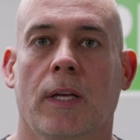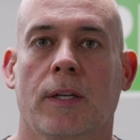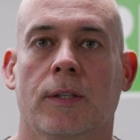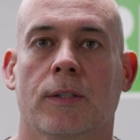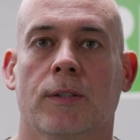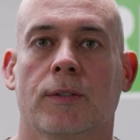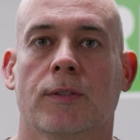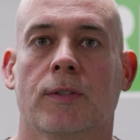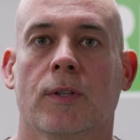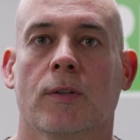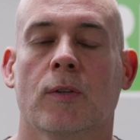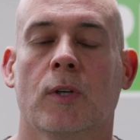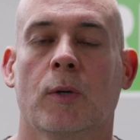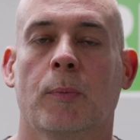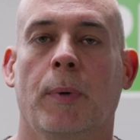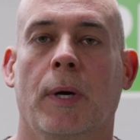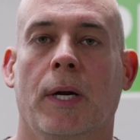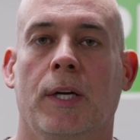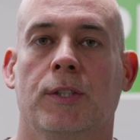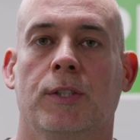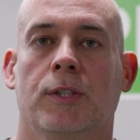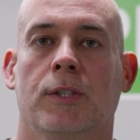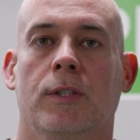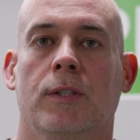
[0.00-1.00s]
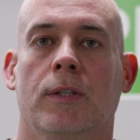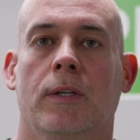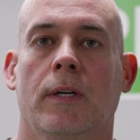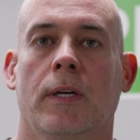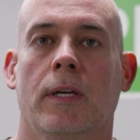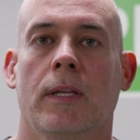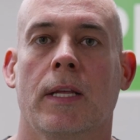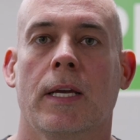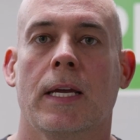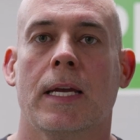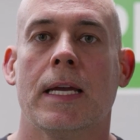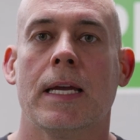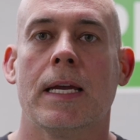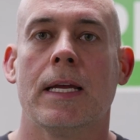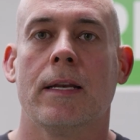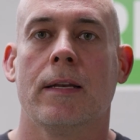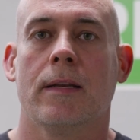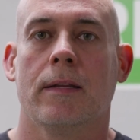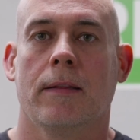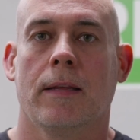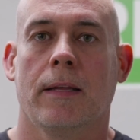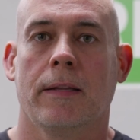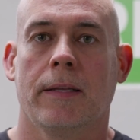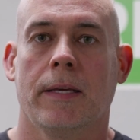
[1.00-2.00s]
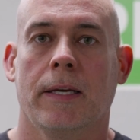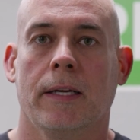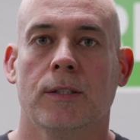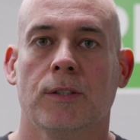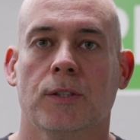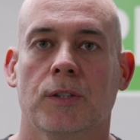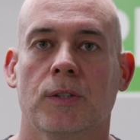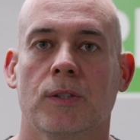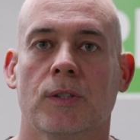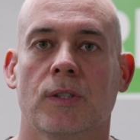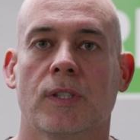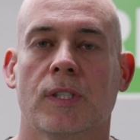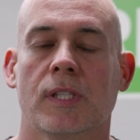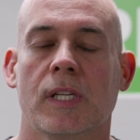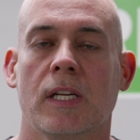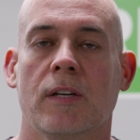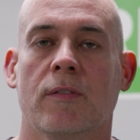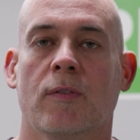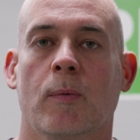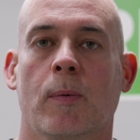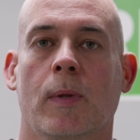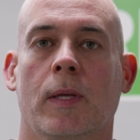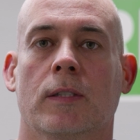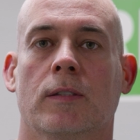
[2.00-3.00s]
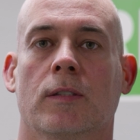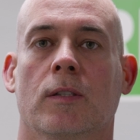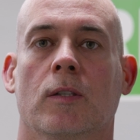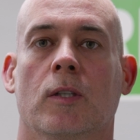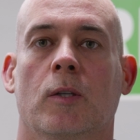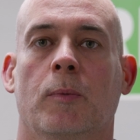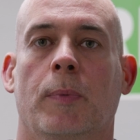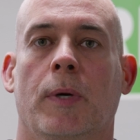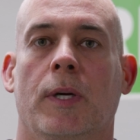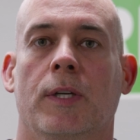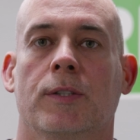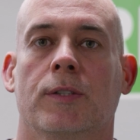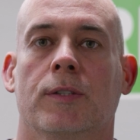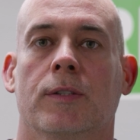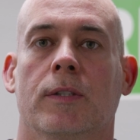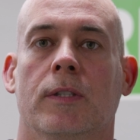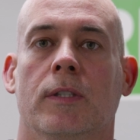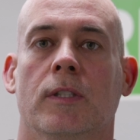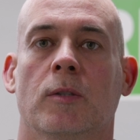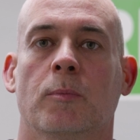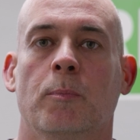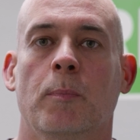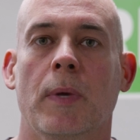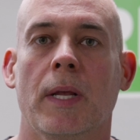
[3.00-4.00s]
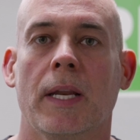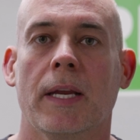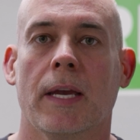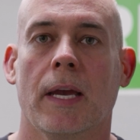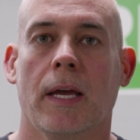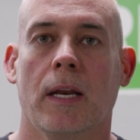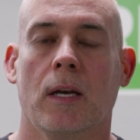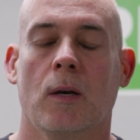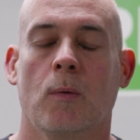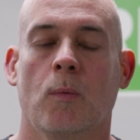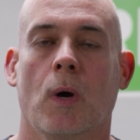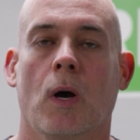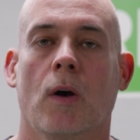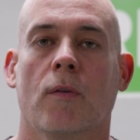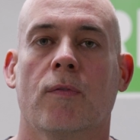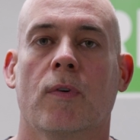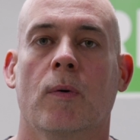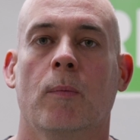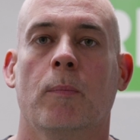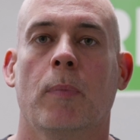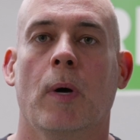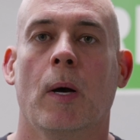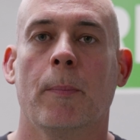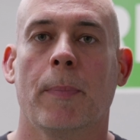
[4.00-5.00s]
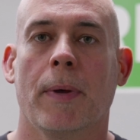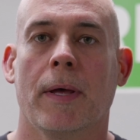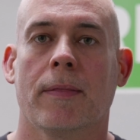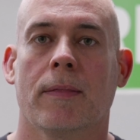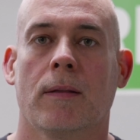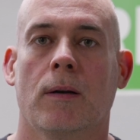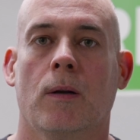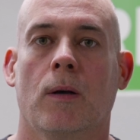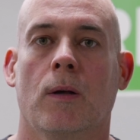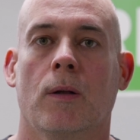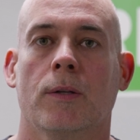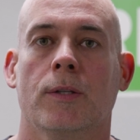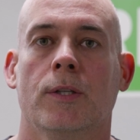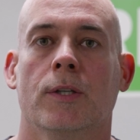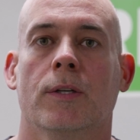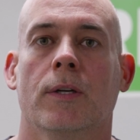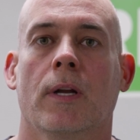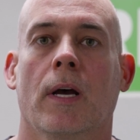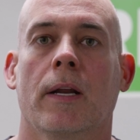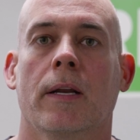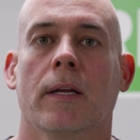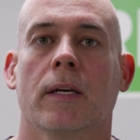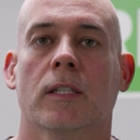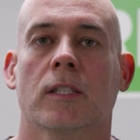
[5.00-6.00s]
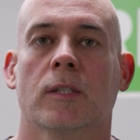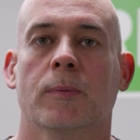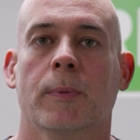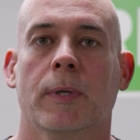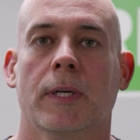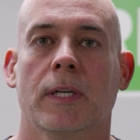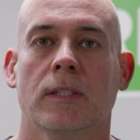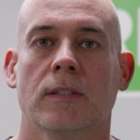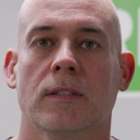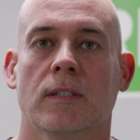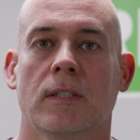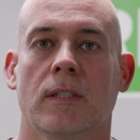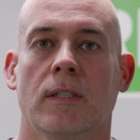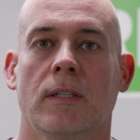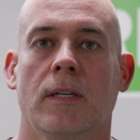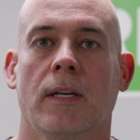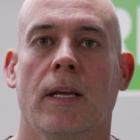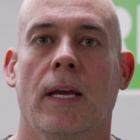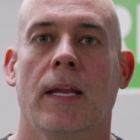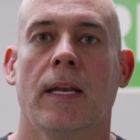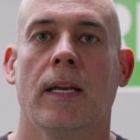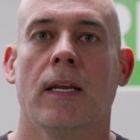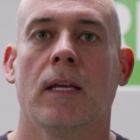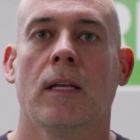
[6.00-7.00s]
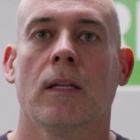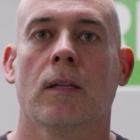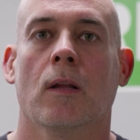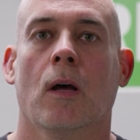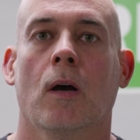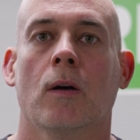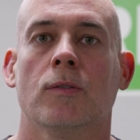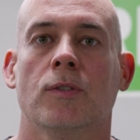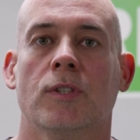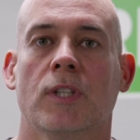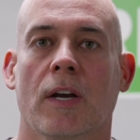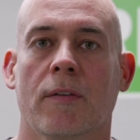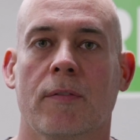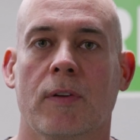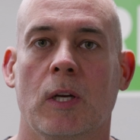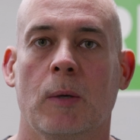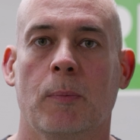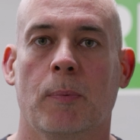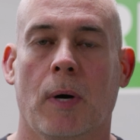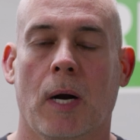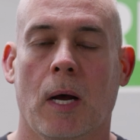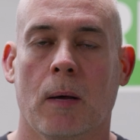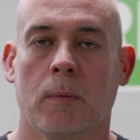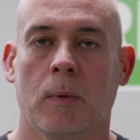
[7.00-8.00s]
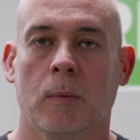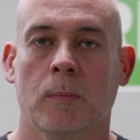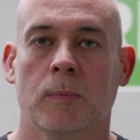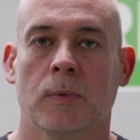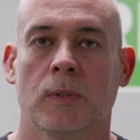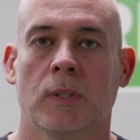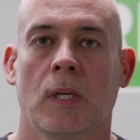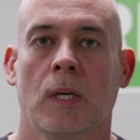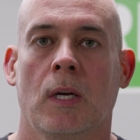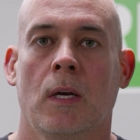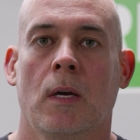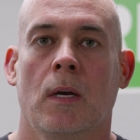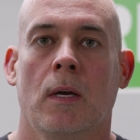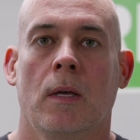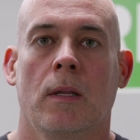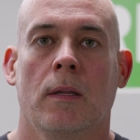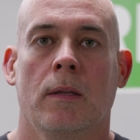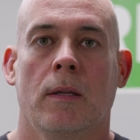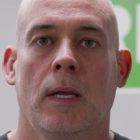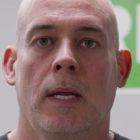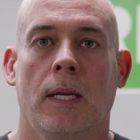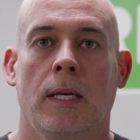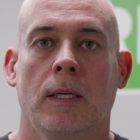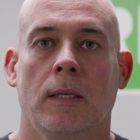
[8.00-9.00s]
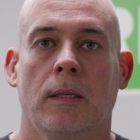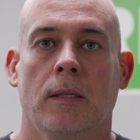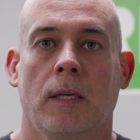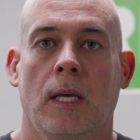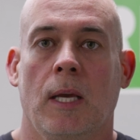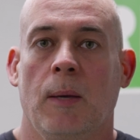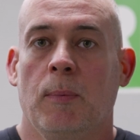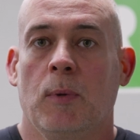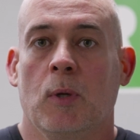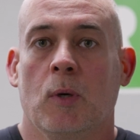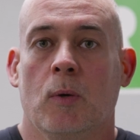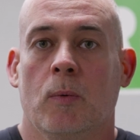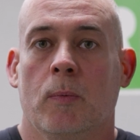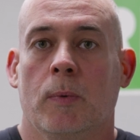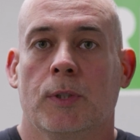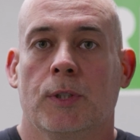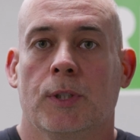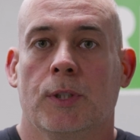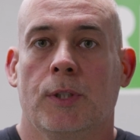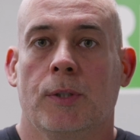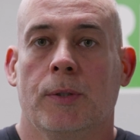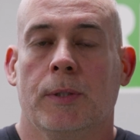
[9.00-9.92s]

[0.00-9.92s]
that your cylinder pressure and the heat that the engine's seeing from that cylinder pressure is mitigated well from pump ethanol and you're not experiencing any longevity problems, then keep doing what you're